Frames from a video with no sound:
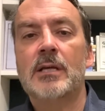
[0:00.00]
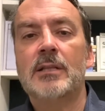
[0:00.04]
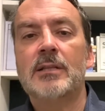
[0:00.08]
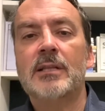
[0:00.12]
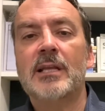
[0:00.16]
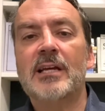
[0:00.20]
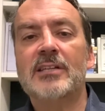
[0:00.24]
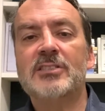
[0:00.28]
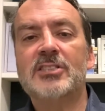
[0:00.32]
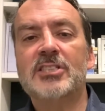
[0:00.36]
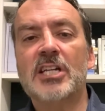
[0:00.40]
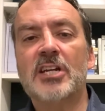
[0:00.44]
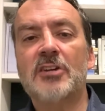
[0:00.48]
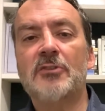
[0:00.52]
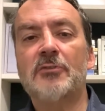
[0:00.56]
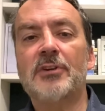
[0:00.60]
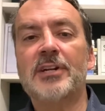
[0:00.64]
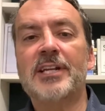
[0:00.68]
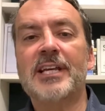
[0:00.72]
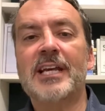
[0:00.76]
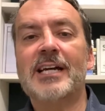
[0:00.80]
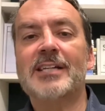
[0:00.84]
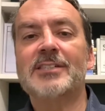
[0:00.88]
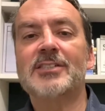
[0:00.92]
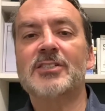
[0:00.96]
They are
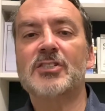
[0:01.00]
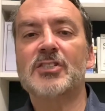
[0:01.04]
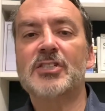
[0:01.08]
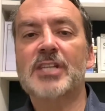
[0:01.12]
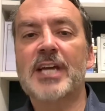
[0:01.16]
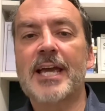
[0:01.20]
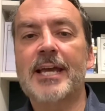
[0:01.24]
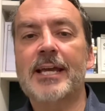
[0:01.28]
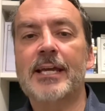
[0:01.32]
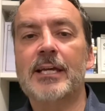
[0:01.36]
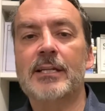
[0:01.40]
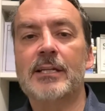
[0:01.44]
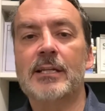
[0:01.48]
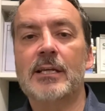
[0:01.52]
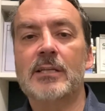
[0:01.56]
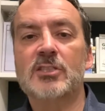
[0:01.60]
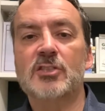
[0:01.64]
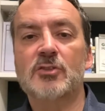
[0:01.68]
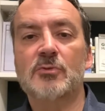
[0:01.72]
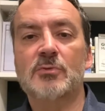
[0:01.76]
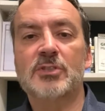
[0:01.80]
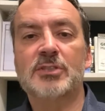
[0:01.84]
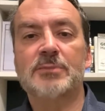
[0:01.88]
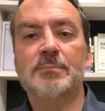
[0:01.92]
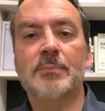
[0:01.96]
generally undertaken as
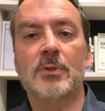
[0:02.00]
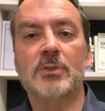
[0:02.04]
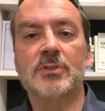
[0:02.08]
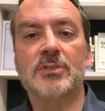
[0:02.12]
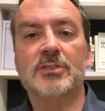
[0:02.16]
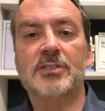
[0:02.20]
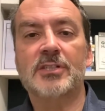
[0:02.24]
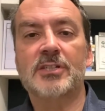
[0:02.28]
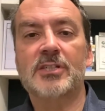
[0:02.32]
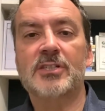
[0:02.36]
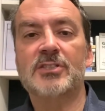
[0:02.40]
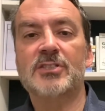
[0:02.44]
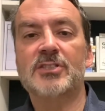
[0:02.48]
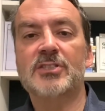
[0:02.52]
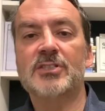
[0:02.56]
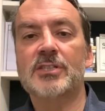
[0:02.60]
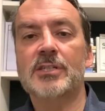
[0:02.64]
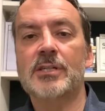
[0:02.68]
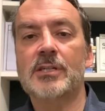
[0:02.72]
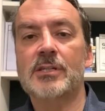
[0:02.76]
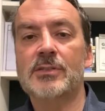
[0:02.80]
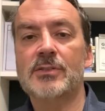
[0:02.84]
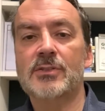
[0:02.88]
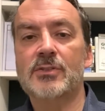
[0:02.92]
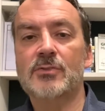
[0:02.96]
a response to
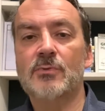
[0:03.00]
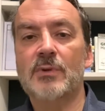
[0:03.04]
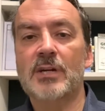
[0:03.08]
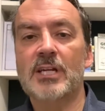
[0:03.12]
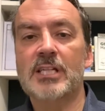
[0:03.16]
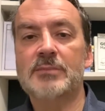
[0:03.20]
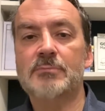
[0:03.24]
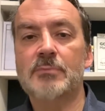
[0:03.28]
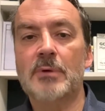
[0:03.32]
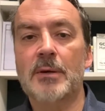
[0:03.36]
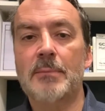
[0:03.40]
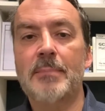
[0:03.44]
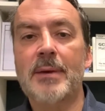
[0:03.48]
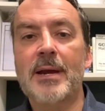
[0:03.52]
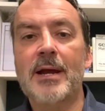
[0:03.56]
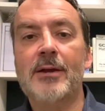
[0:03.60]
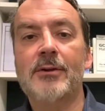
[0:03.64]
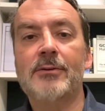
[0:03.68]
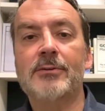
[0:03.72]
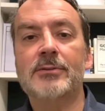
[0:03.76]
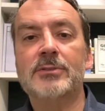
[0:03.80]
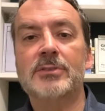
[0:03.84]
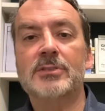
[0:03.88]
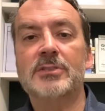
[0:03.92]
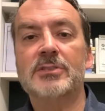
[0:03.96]
concerns raised by
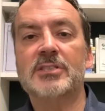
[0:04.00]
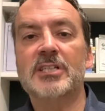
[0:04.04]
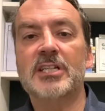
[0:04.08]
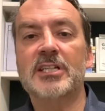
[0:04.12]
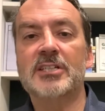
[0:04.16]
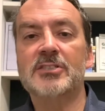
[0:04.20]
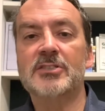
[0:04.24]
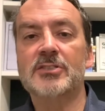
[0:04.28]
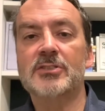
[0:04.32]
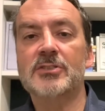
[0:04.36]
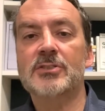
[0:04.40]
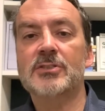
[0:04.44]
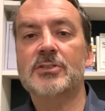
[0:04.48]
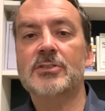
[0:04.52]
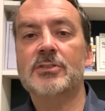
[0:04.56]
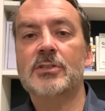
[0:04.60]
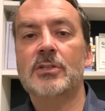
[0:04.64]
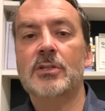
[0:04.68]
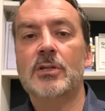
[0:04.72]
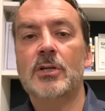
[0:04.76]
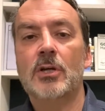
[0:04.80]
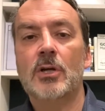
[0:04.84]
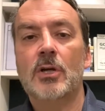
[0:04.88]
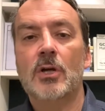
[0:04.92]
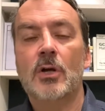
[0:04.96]
parents, teachers,
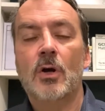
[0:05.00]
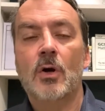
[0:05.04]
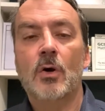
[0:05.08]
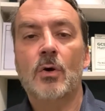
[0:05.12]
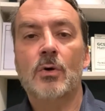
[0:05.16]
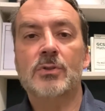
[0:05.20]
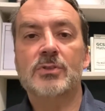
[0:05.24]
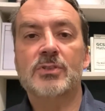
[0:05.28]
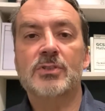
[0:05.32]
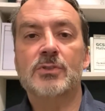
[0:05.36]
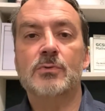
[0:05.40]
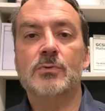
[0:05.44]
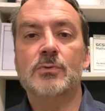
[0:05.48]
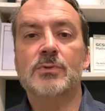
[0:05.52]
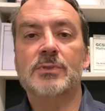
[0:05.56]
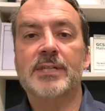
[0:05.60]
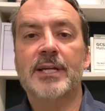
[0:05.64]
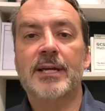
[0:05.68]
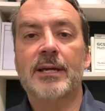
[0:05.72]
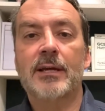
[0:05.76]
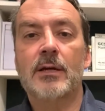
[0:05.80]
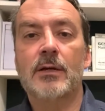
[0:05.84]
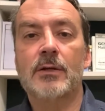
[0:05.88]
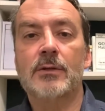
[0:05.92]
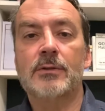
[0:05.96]
or the school
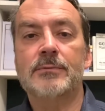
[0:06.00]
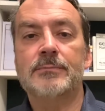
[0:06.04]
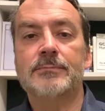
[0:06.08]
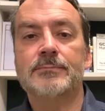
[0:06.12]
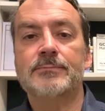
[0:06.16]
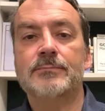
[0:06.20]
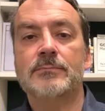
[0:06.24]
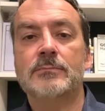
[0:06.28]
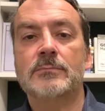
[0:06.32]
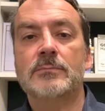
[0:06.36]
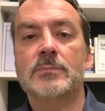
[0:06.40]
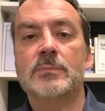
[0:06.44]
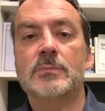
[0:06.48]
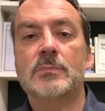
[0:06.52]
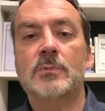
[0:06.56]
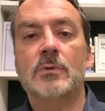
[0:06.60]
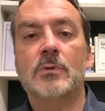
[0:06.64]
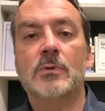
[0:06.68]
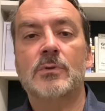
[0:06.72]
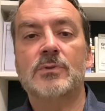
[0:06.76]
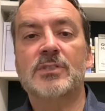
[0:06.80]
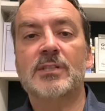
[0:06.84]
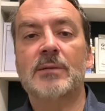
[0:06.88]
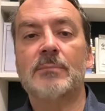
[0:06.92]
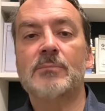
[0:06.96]
Senko,
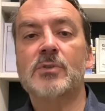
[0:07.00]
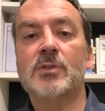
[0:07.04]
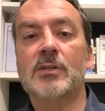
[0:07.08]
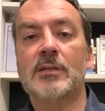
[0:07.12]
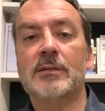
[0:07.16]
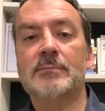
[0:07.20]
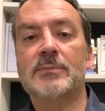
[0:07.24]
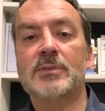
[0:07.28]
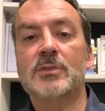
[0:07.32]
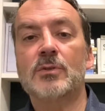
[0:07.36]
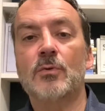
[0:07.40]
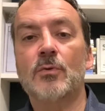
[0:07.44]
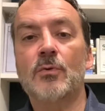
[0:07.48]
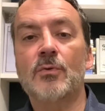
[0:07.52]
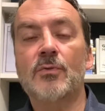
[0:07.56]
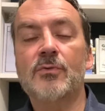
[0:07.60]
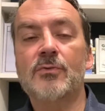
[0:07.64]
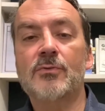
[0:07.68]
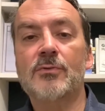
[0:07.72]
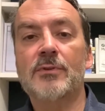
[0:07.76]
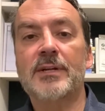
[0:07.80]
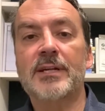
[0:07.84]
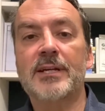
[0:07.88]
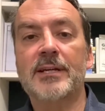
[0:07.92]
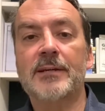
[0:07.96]
or sometimes all
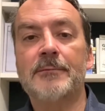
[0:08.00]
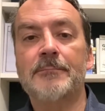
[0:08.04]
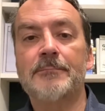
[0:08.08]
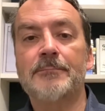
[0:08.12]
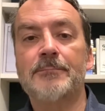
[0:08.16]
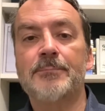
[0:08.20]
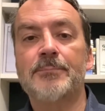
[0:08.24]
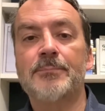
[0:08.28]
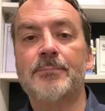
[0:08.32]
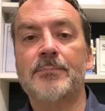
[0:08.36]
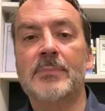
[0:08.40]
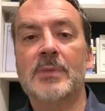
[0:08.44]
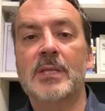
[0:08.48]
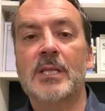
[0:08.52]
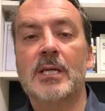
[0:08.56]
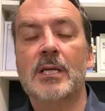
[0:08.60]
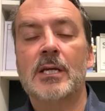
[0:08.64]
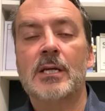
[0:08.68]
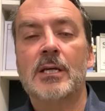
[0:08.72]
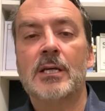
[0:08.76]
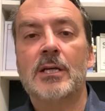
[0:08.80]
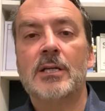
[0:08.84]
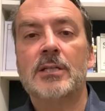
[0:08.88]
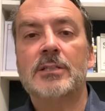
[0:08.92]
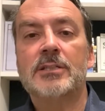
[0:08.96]
three.
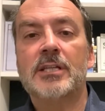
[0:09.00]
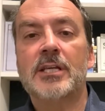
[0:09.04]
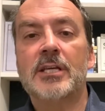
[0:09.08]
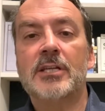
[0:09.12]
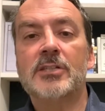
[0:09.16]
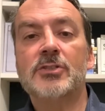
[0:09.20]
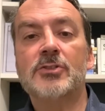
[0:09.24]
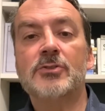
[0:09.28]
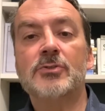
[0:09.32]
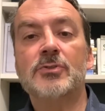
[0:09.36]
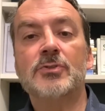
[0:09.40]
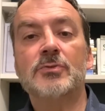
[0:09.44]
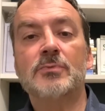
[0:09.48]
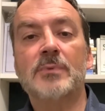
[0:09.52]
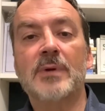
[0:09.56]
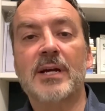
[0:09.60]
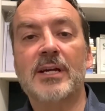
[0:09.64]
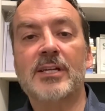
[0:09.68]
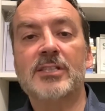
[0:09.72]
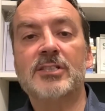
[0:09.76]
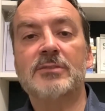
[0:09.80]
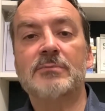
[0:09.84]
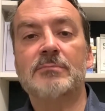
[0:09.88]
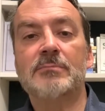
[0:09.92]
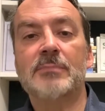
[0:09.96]
The issues
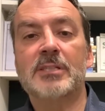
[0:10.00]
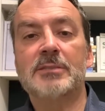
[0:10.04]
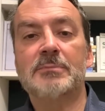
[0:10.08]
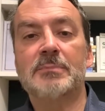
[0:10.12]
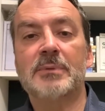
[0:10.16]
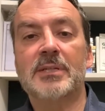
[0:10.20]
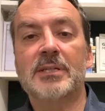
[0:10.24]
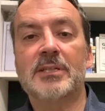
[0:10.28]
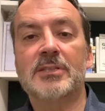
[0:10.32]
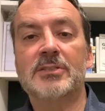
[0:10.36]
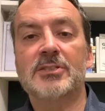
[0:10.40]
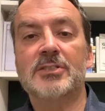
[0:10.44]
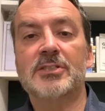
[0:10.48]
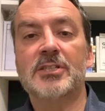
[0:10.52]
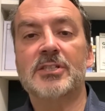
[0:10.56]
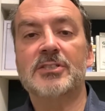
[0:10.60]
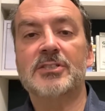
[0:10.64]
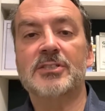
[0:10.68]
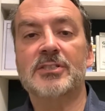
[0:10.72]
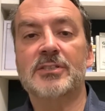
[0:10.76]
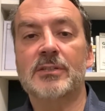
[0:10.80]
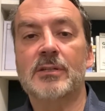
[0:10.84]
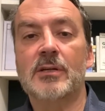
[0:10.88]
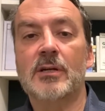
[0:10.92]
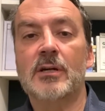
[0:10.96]
raised must be
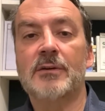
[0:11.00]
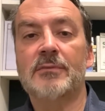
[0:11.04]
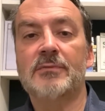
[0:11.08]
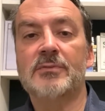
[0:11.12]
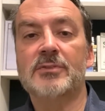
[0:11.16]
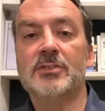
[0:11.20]
consistent over